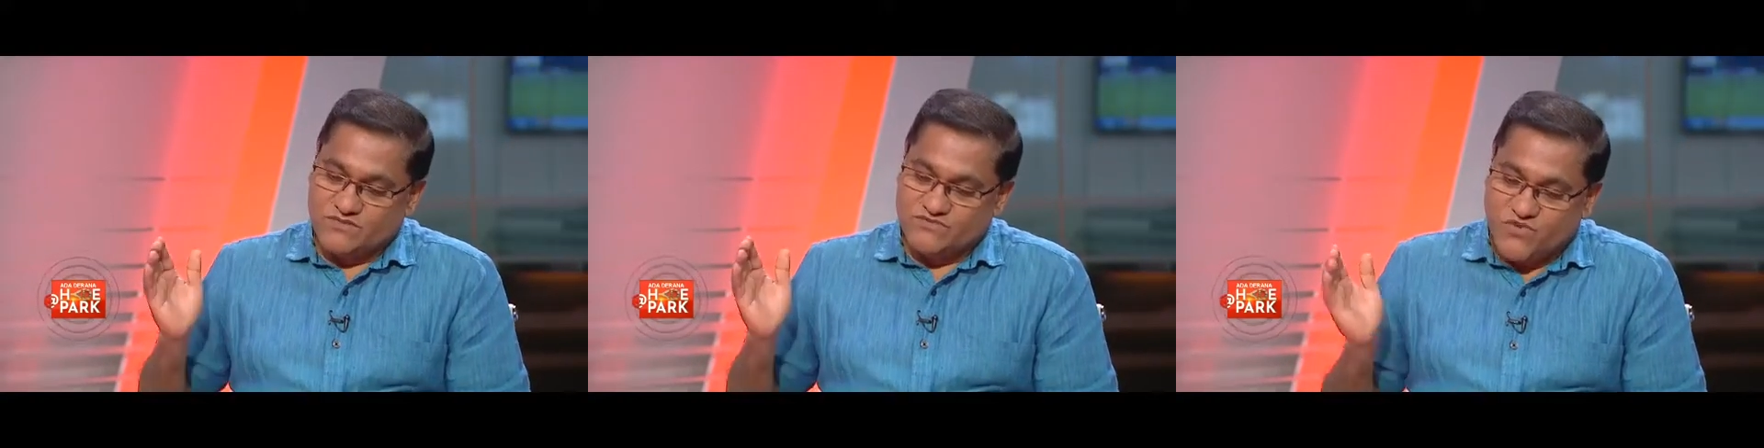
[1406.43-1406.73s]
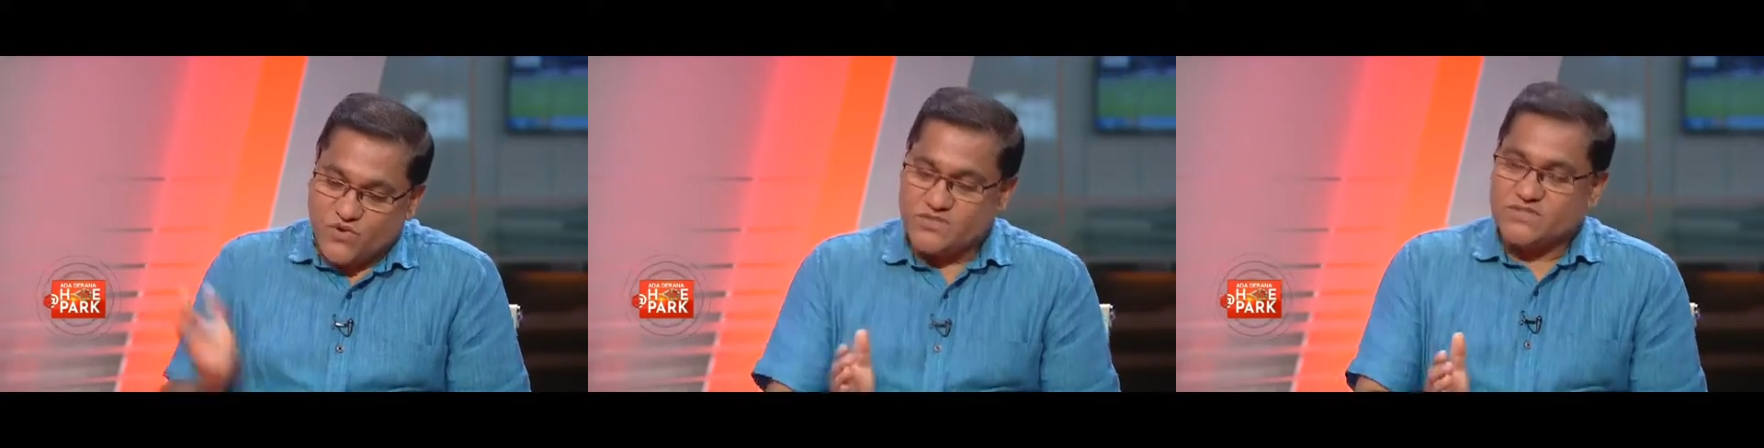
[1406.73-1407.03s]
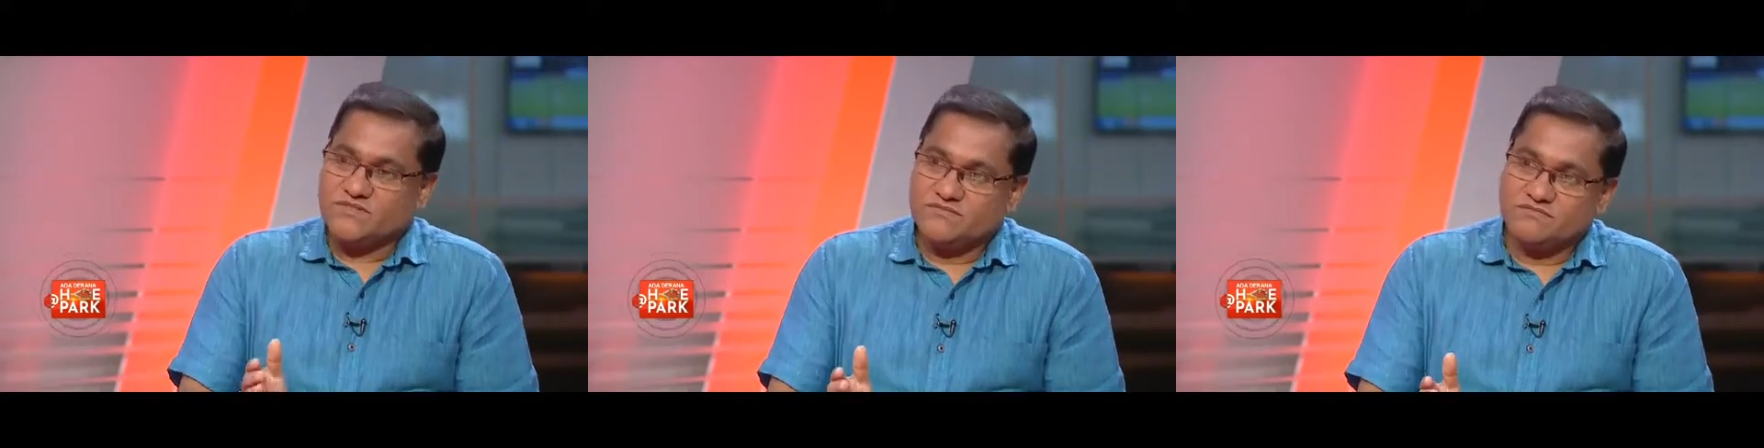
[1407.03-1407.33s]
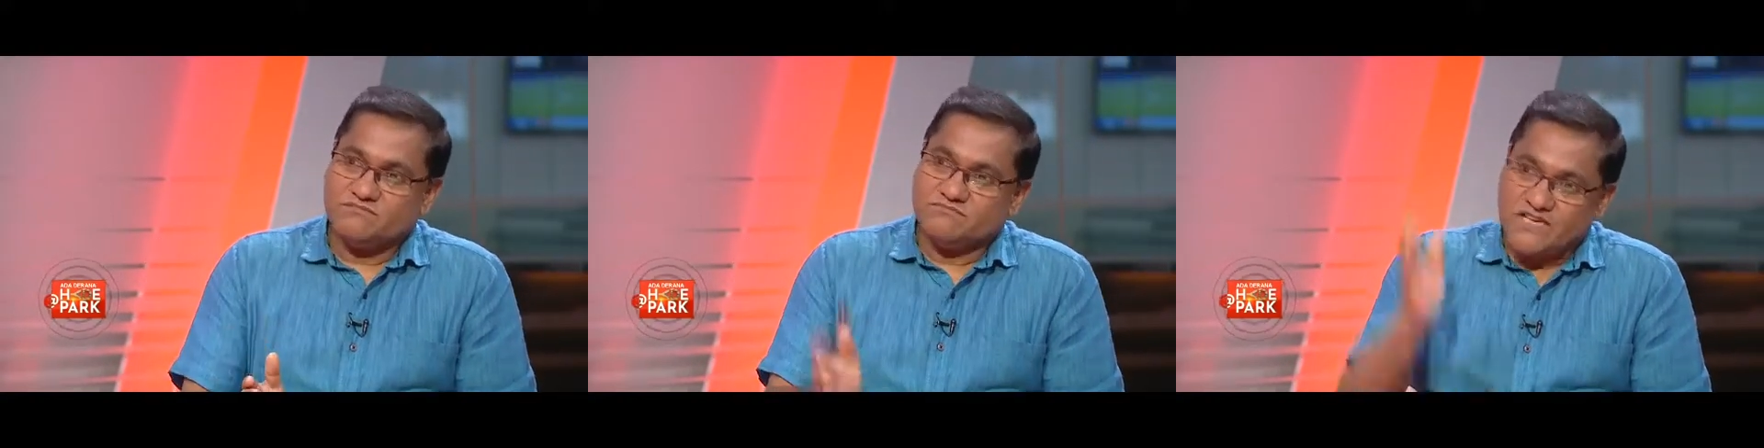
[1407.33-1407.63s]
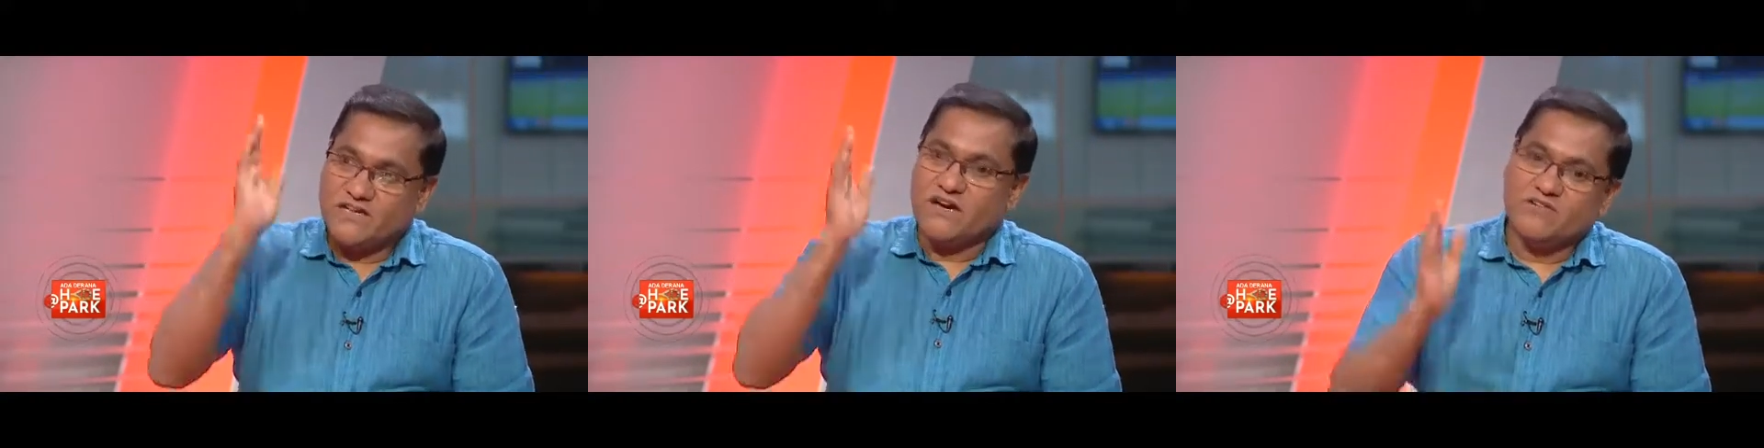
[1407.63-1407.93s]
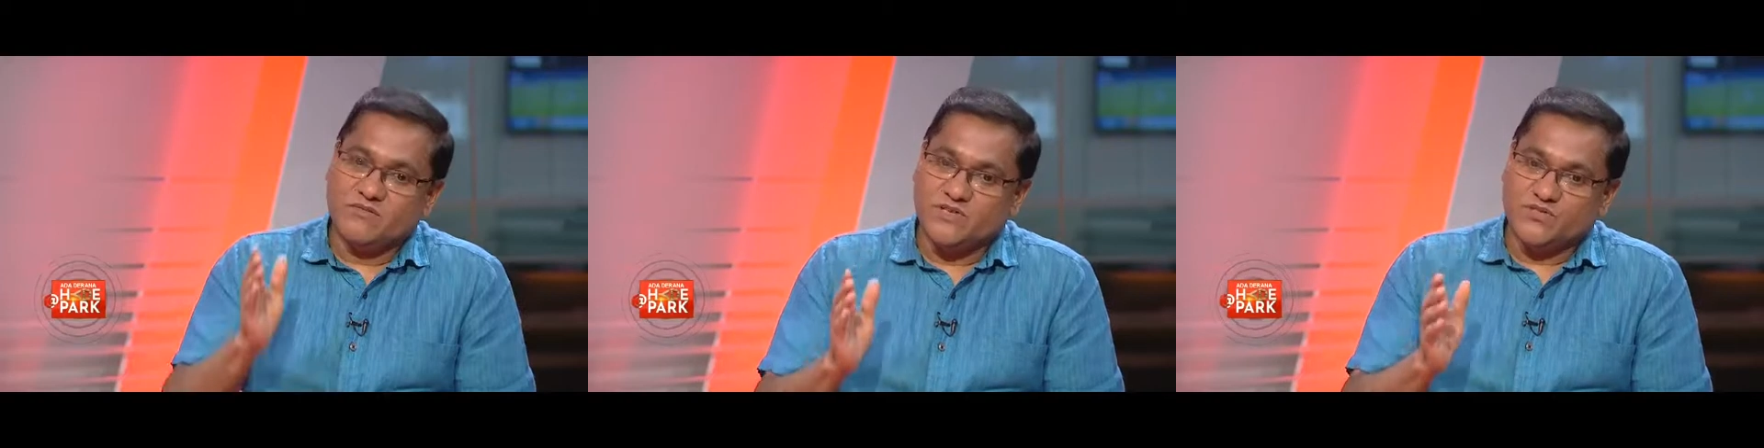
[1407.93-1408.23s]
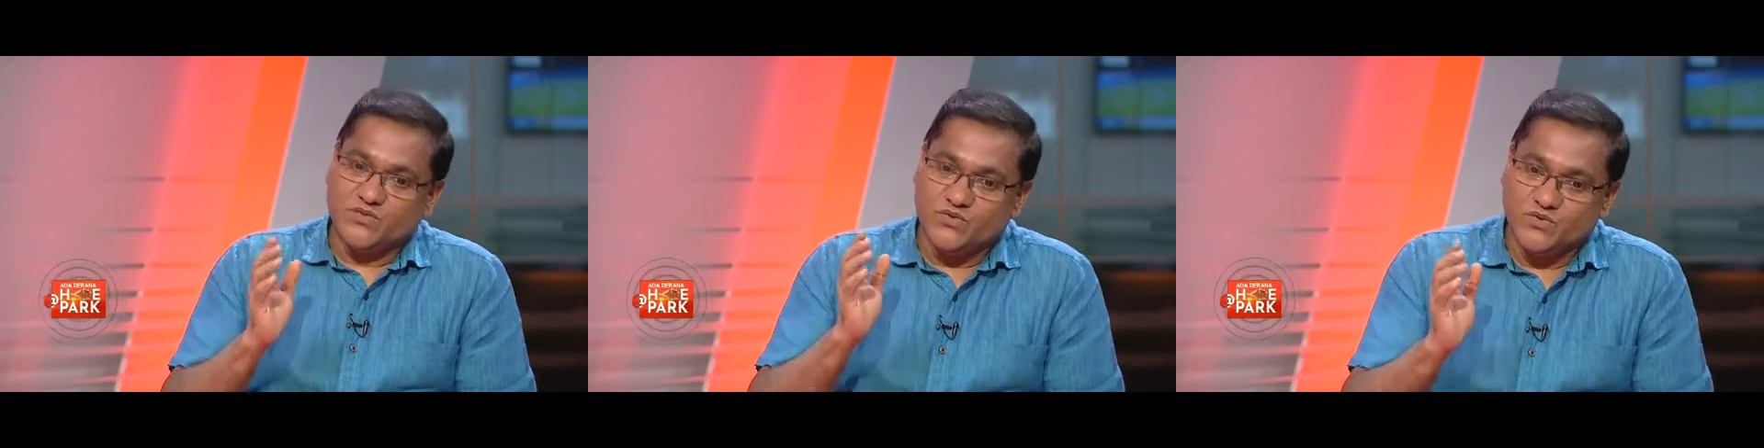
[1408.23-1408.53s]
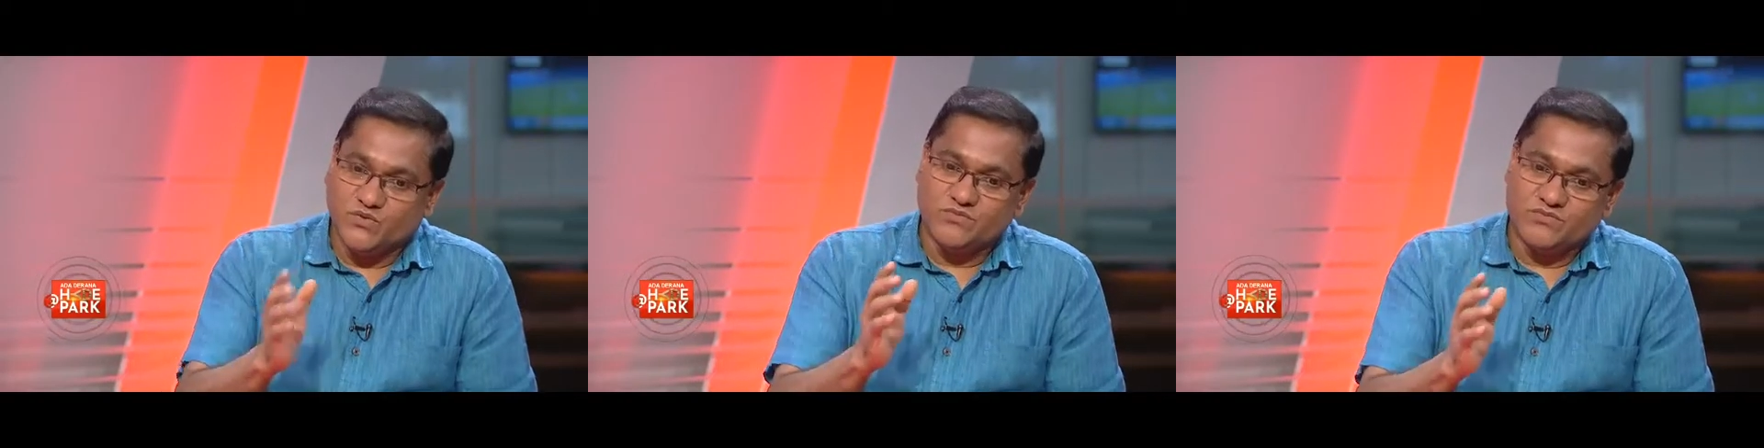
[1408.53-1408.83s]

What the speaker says: forced then government to do,